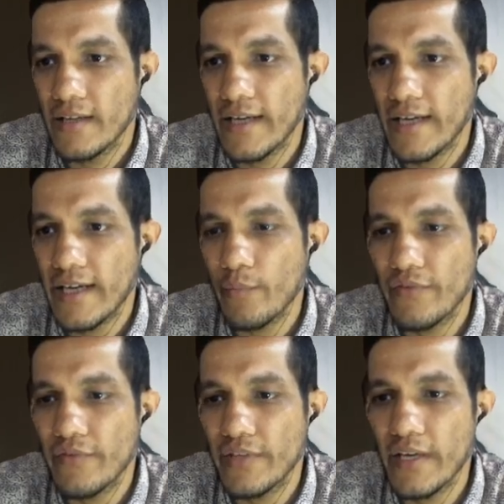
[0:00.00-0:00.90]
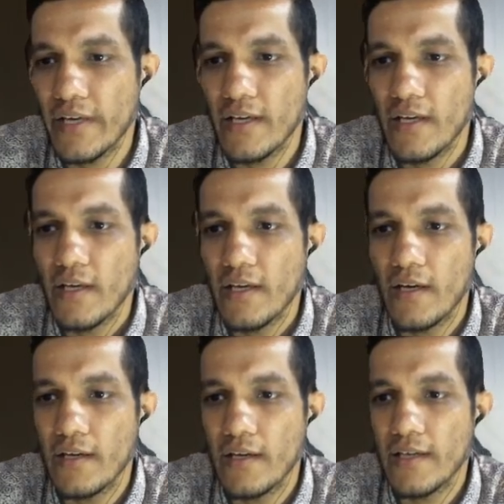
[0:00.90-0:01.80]
that time we have seen
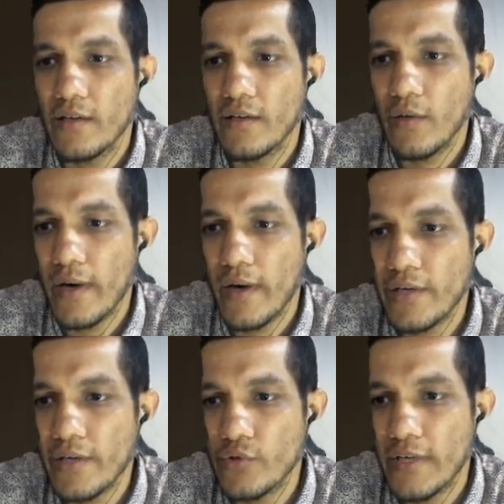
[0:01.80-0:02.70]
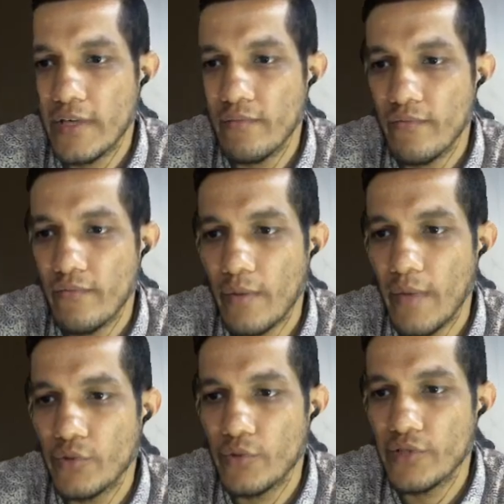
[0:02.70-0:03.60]
that the water used to come from
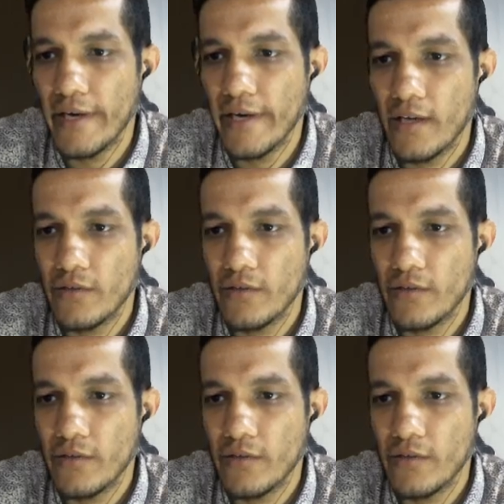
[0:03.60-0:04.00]
outside.